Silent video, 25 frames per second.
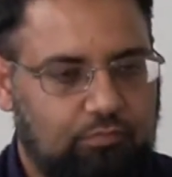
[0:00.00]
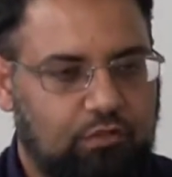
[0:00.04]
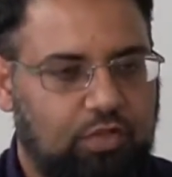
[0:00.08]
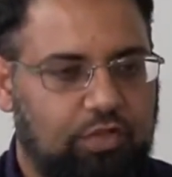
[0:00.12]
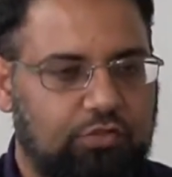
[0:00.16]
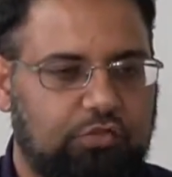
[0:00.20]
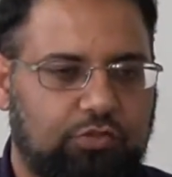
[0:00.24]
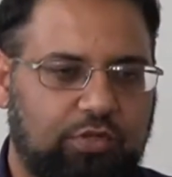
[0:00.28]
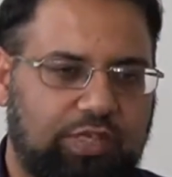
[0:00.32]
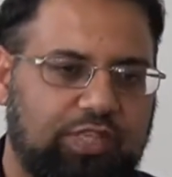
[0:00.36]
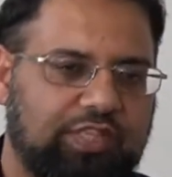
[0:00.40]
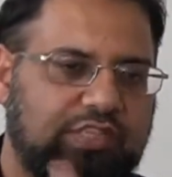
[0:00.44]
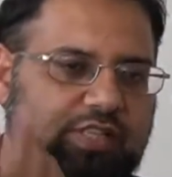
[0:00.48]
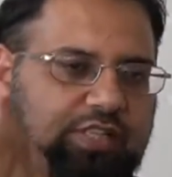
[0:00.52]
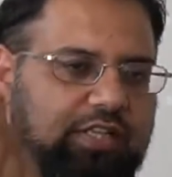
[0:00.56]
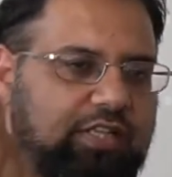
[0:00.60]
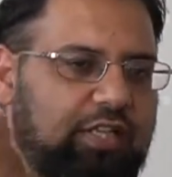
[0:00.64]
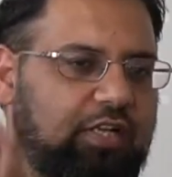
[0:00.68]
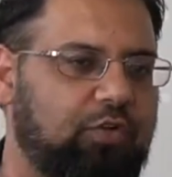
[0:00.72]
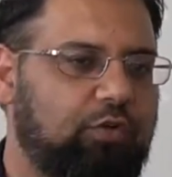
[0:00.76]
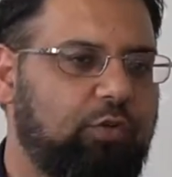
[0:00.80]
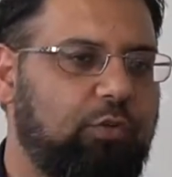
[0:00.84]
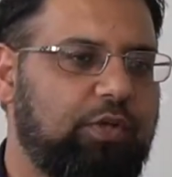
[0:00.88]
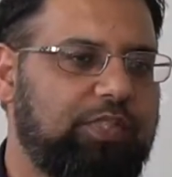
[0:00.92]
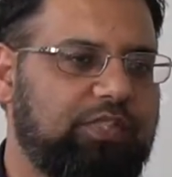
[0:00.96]
So he said he had
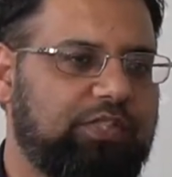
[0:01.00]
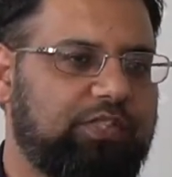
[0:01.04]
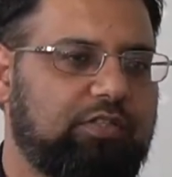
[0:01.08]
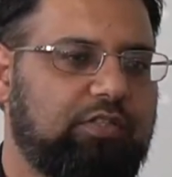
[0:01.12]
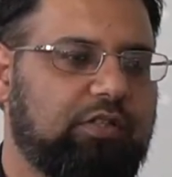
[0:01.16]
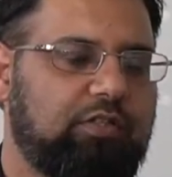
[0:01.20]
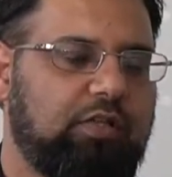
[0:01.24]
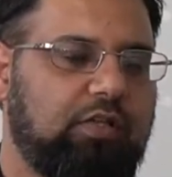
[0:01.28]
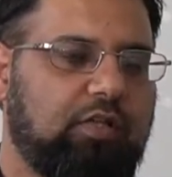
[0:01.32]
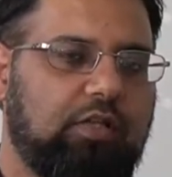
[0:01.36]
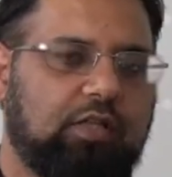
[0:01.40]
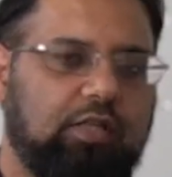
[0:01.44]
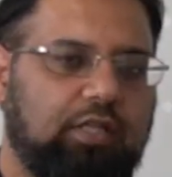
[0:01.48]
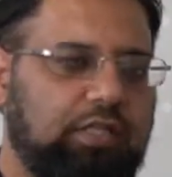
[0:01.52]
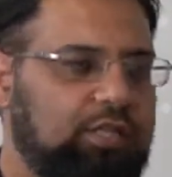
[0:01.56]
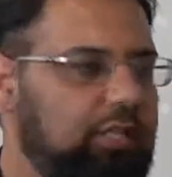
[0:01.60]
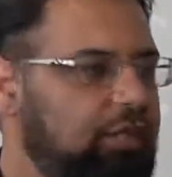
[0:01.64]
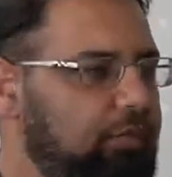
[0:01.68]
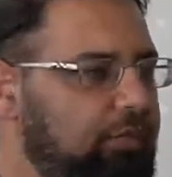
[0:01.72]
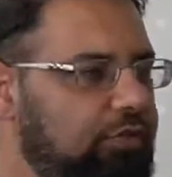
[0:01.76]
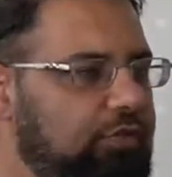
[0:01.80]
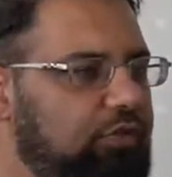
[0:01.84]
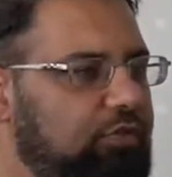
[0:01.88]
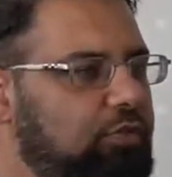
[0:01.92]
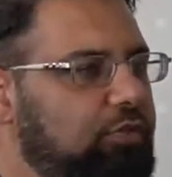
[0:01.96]
a question. He
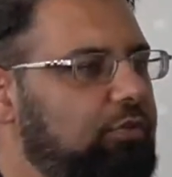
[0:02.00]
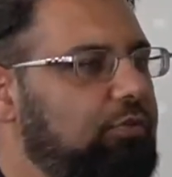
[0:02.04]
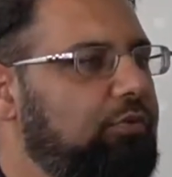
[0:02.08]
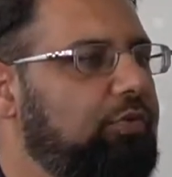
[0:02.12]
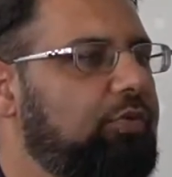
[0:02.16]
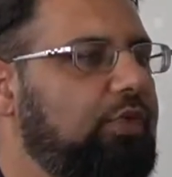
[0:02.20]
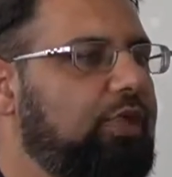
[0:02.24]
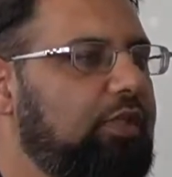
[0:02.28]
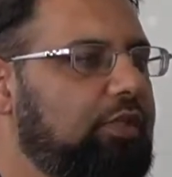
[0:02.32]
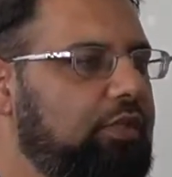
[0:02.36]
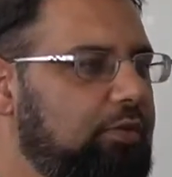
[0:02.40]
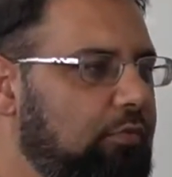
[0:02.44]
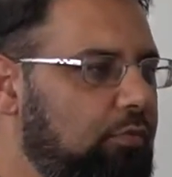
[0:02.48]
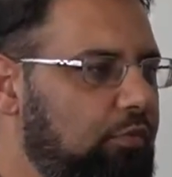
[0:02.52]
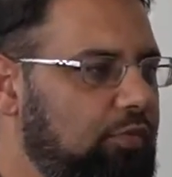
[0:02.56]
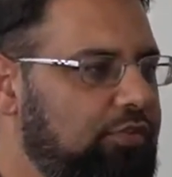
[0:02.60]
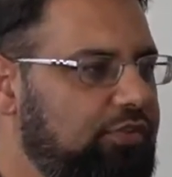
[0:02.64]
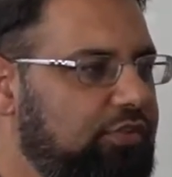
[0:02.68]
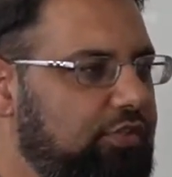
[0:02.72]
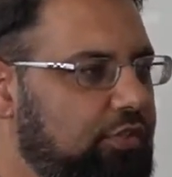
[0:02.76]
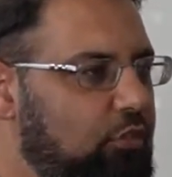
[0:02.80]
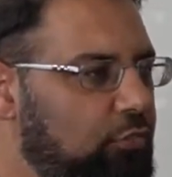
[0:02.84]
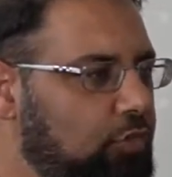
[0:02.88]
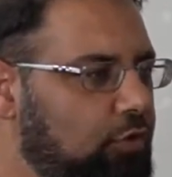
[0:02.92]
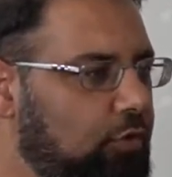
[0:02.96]
went to the
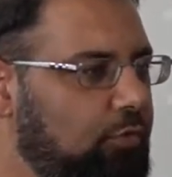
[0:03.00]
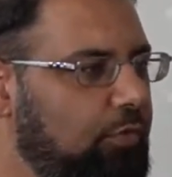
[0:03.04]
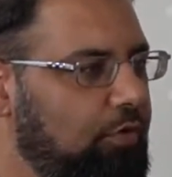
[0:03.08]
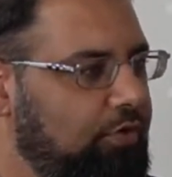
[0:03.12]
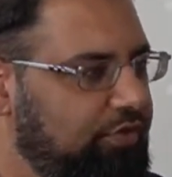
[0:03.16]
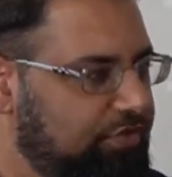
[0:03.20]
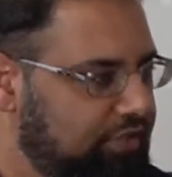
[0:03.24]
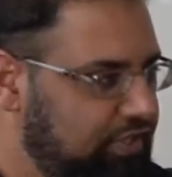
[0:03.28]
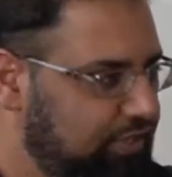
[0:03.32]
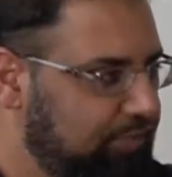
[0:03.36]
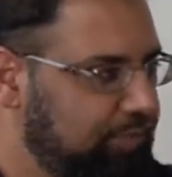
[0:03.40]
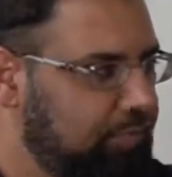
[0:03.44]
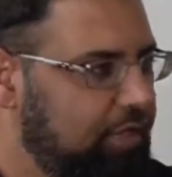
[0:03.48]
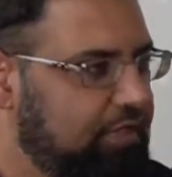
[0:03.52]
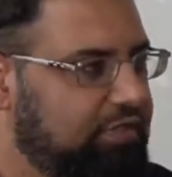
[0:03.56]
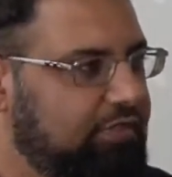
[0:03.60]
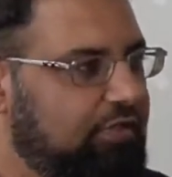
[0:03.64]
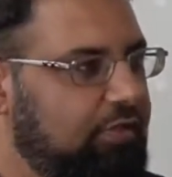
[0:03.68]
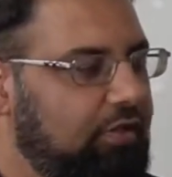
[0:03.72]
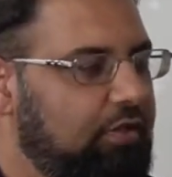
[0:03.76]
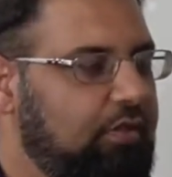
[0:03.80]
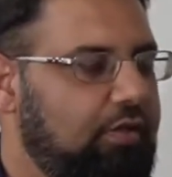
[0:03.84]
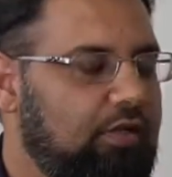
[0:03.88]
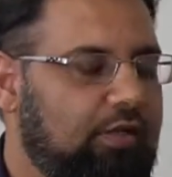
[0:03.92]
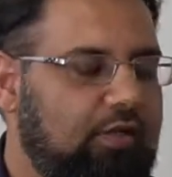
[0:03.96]
local mosque in
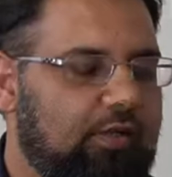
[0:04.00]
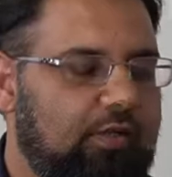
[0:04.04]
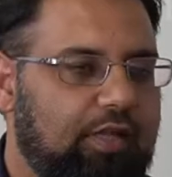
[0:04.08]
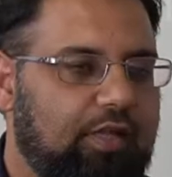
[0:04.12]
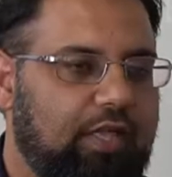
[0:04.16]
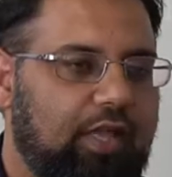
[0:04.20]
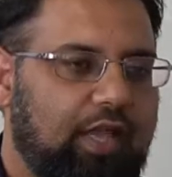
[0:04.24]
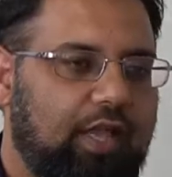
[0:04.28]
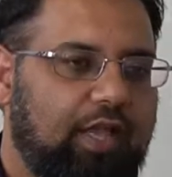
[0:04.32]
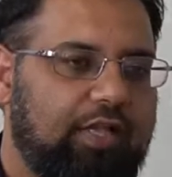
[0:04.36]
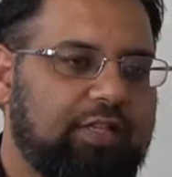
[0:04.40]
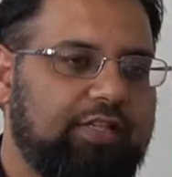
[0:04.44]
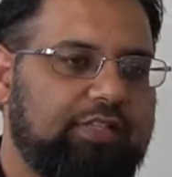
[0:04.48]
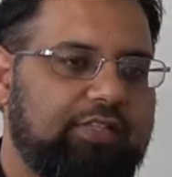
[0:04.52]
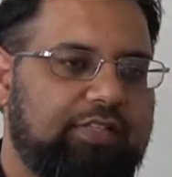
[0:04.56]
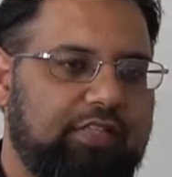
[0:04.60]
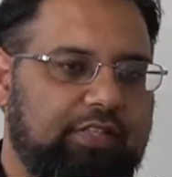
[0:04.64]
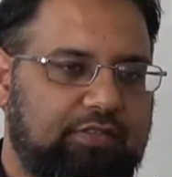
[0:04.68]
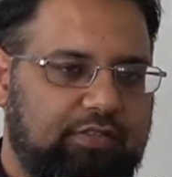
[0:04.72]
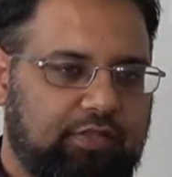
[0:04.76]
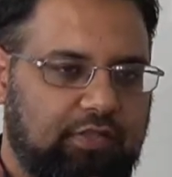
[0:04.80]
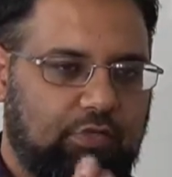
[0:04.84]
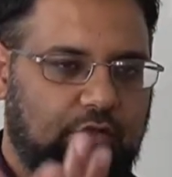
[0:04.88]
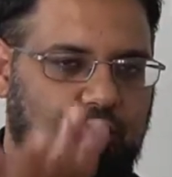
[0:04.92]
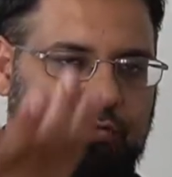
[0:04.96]
Pakistan, and he
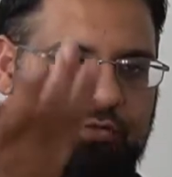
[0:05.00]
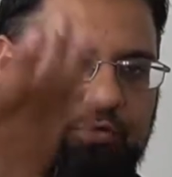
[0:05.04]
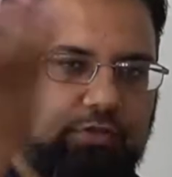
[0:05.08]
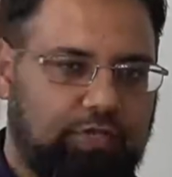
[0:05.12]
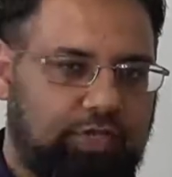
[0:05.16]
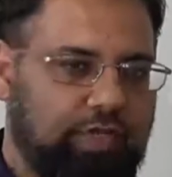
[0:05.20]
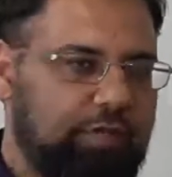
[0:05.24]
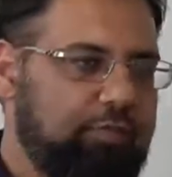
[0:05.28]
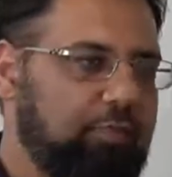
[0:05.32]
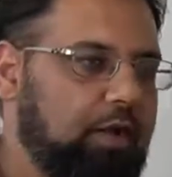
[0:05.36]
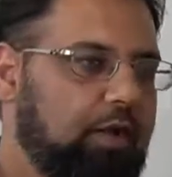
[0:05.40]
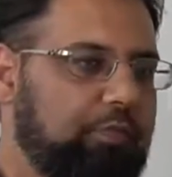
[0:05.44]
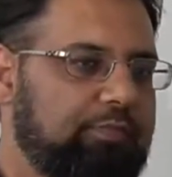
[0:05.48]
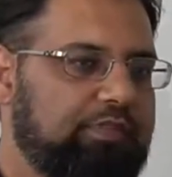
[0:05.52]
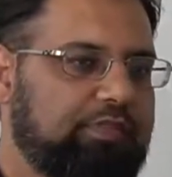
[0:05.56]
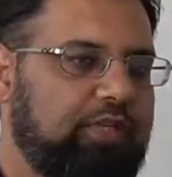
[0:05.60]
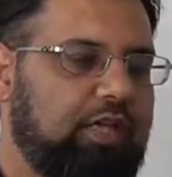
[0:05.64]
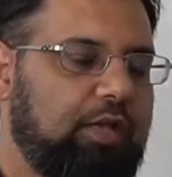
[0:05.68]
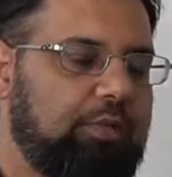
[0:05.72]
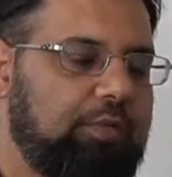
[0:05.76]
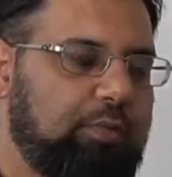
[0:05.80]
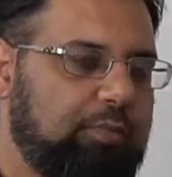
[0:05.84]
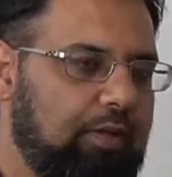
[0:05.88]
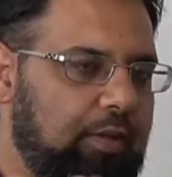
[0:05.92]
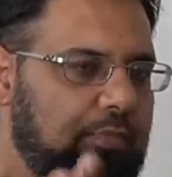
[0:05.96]
said, to the Imam
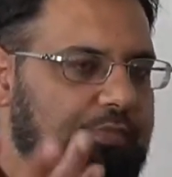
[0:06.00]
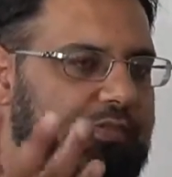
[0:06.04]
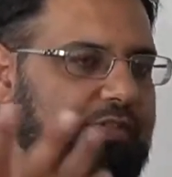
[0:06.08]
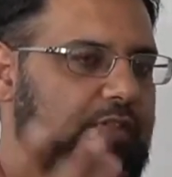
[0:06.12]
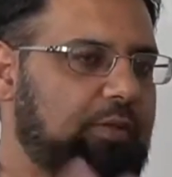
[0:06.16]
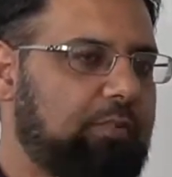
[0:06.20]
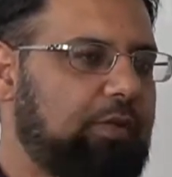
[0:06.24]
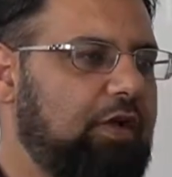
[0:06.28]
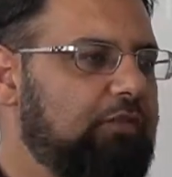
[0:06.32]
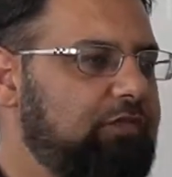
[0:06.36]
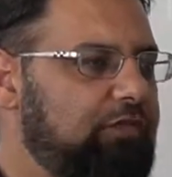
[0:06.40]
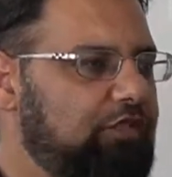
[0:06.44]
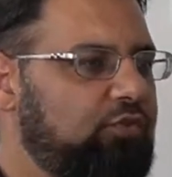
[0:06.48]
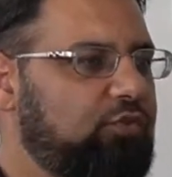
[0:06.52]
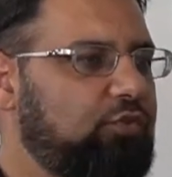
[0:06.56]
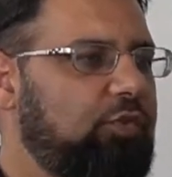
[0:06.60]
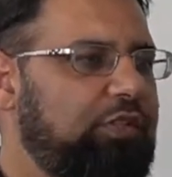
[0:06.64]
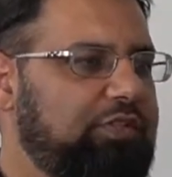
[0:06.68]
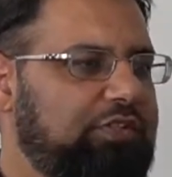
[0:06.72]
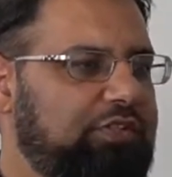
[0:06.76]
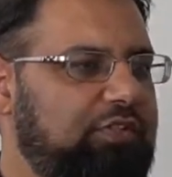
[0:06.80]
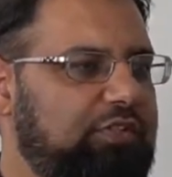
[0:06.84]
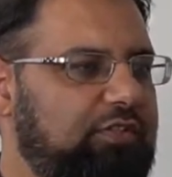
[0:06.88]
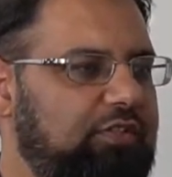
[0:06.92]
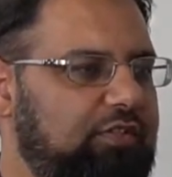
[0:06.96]
Sahib, I have this
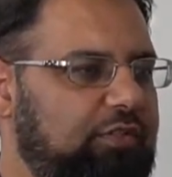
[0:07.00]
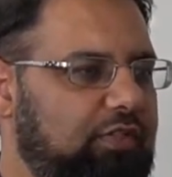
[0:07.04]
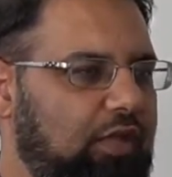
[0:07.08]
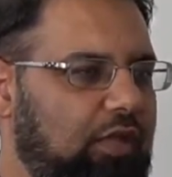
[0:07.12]
question.